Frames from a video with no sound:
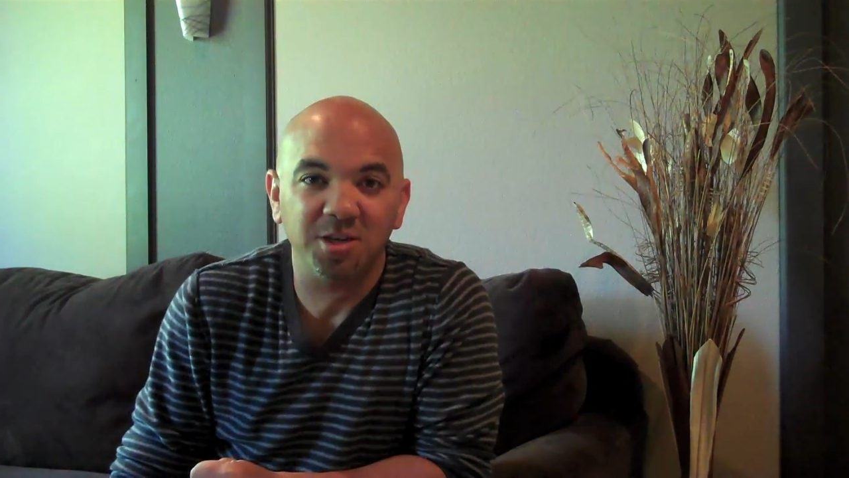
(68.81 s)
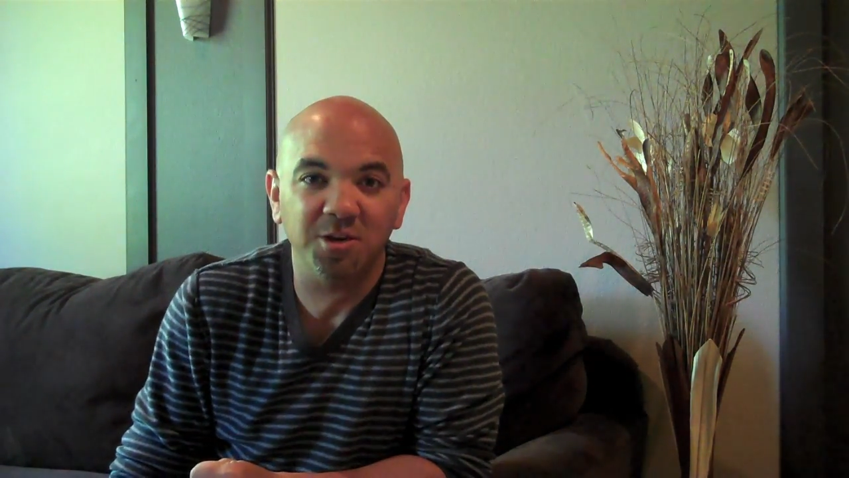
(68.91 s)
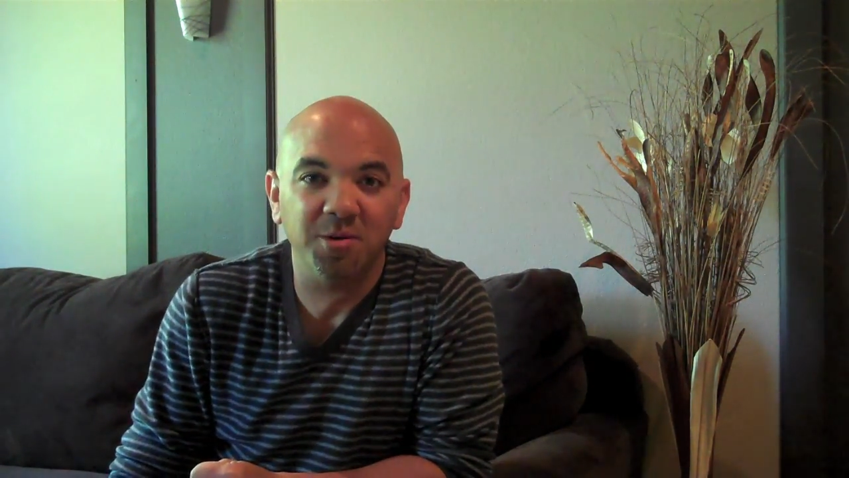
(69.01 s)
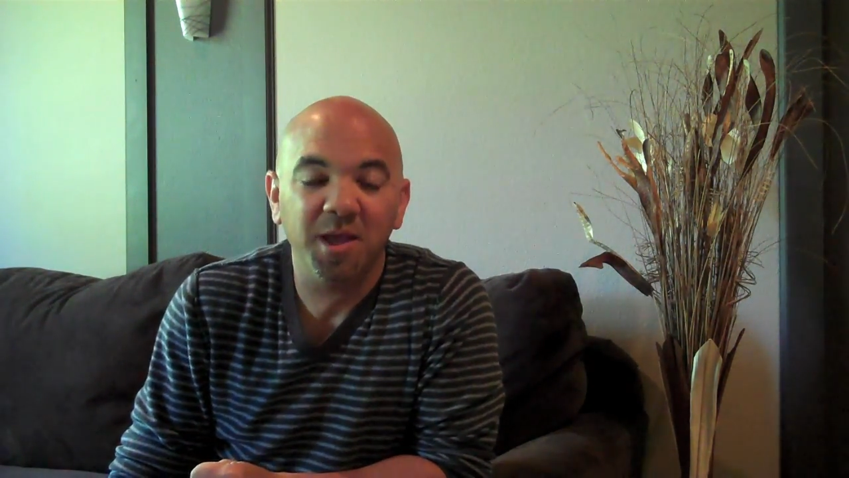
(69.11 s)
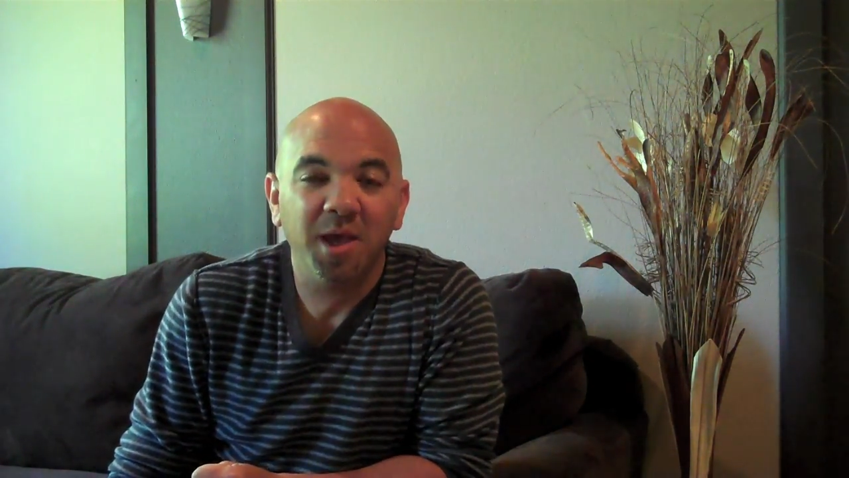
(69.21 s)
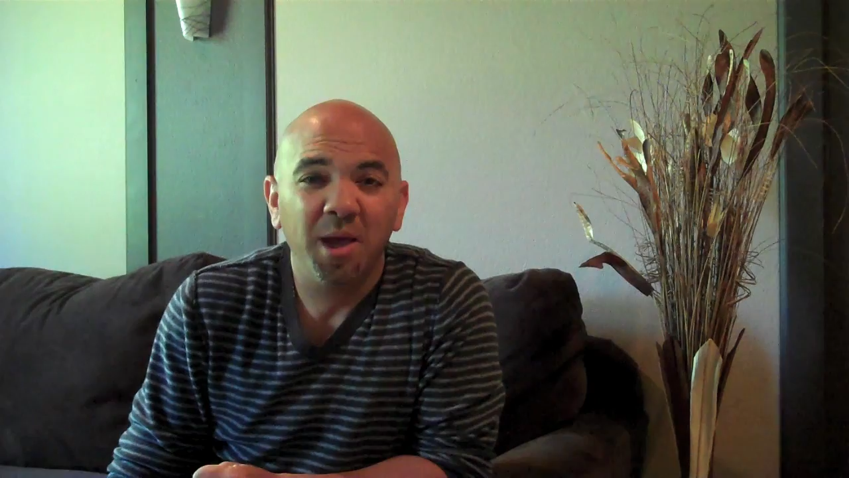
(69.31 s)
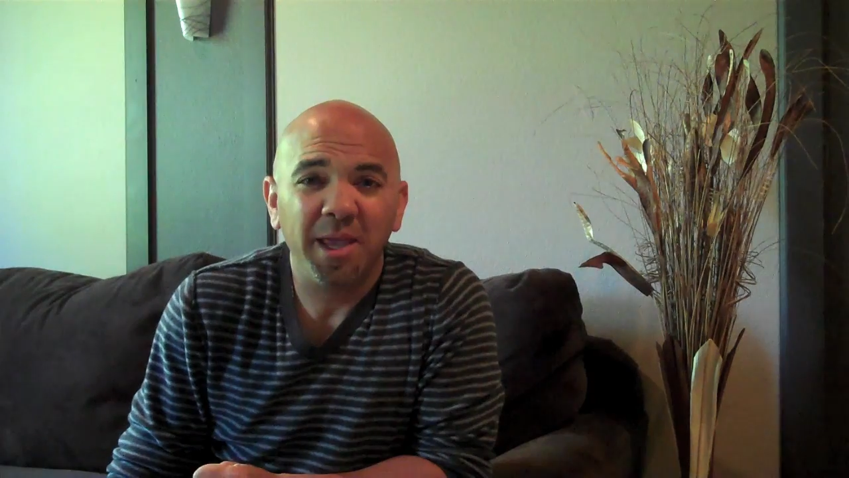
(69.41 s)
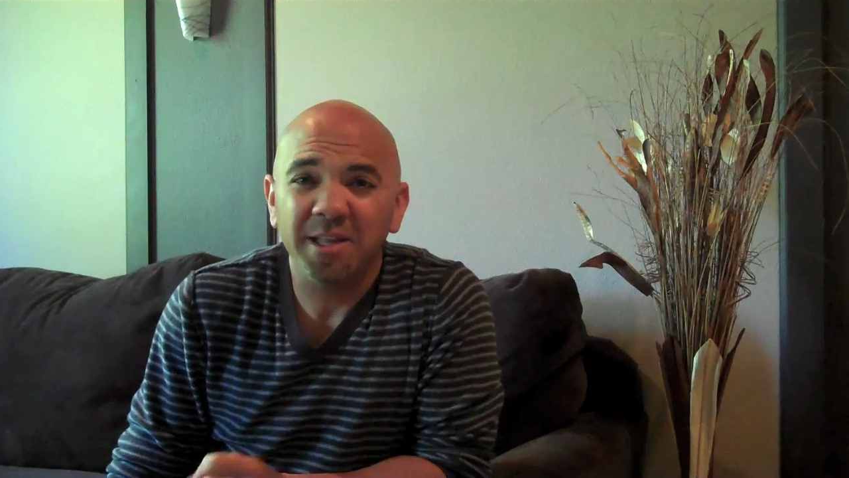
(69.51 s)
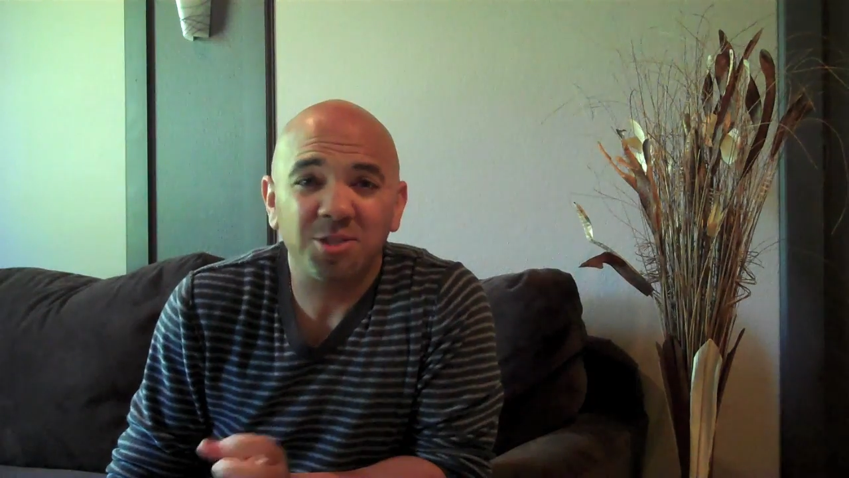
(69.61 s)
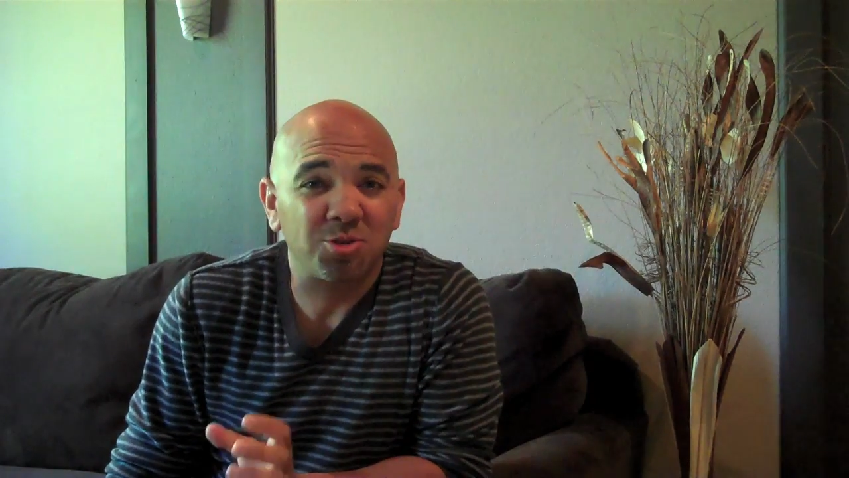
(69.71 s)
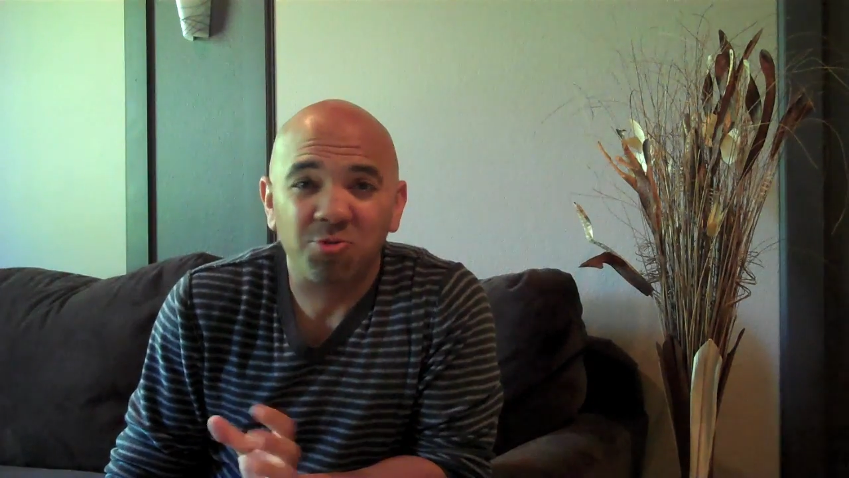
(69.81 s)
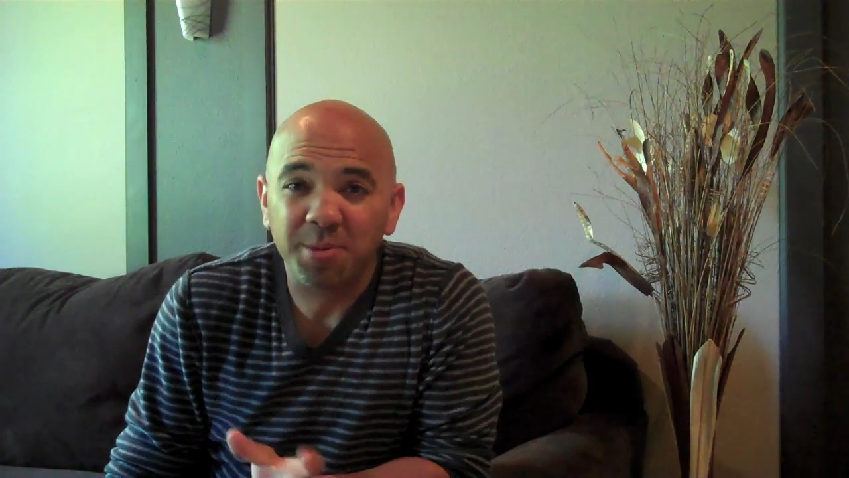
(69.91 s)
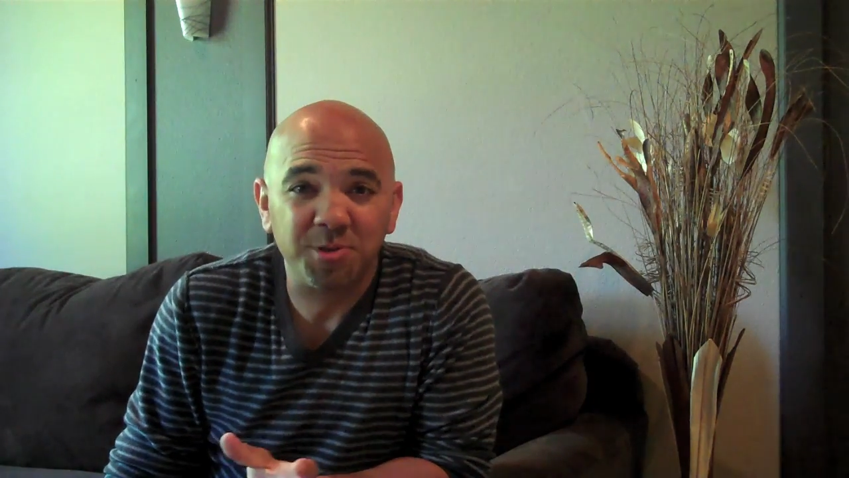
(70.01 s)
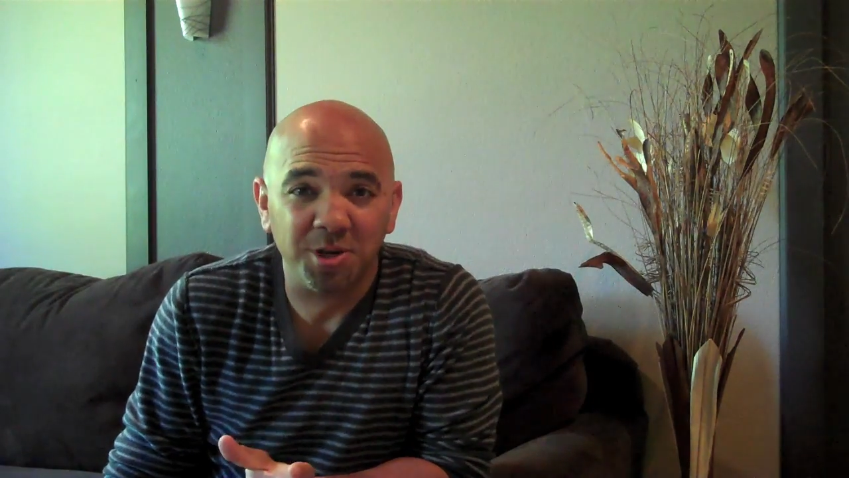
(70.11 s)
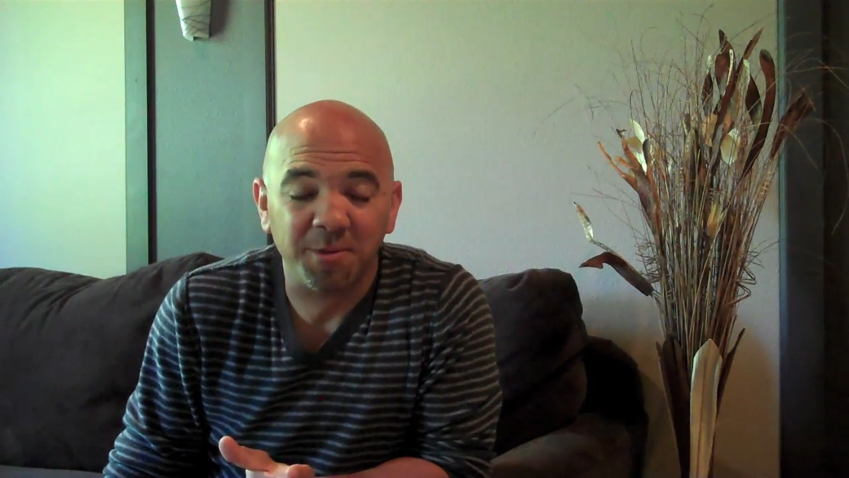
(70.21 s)
you, it's
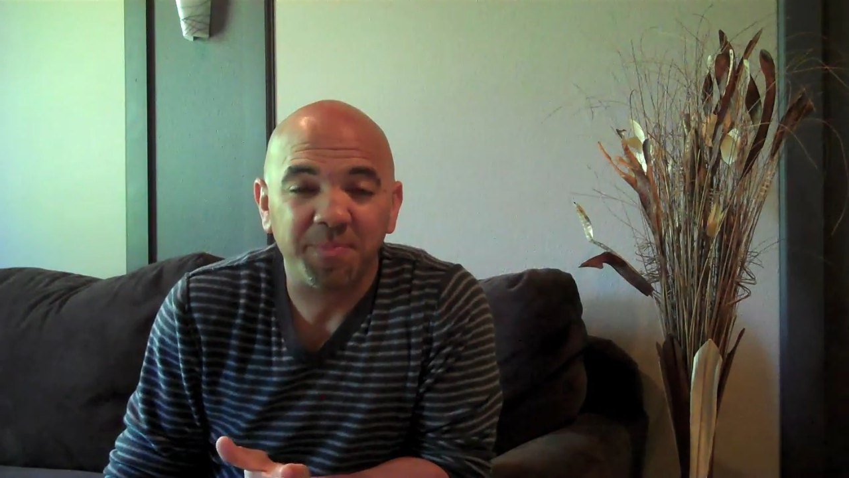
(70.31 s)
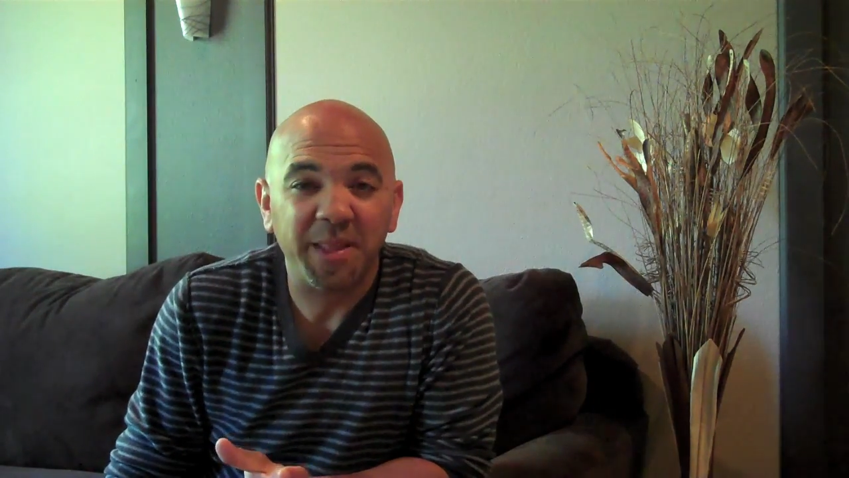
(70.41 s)
scripture.